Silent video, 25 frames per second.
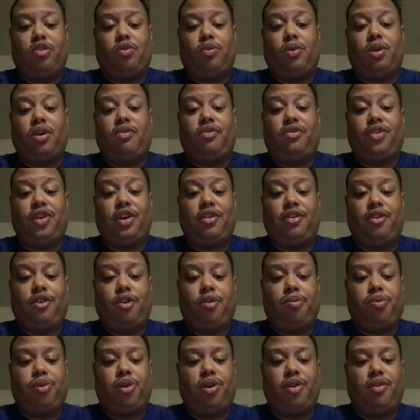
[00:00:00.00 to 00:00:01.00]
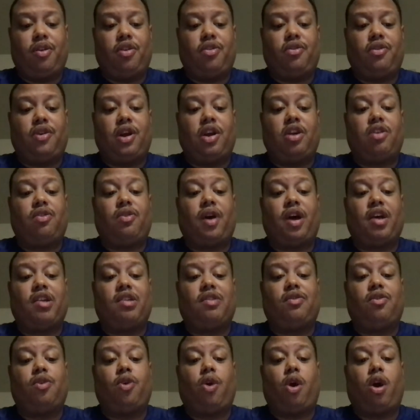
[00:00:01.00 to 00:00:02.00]
when FIFA pretty much verifies
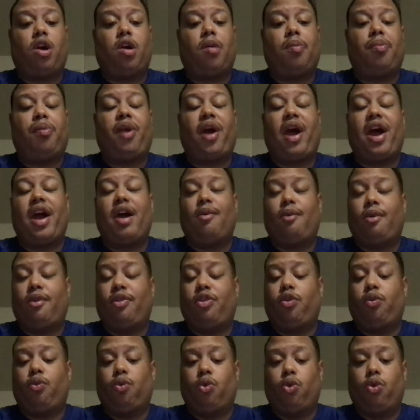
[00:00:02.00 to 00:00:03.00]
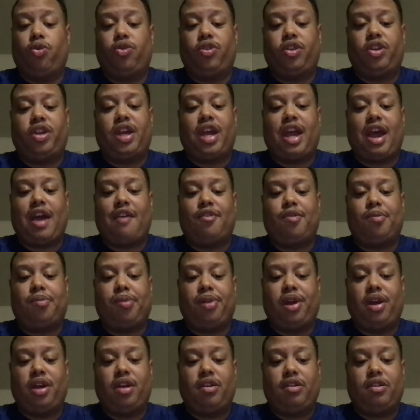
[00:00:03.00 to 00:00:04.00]
if you are compliant with the rules that they have in
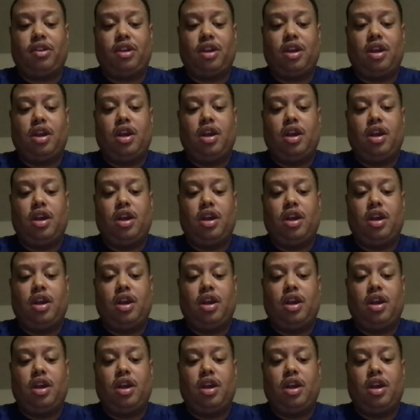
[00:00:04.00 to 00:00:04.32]
place.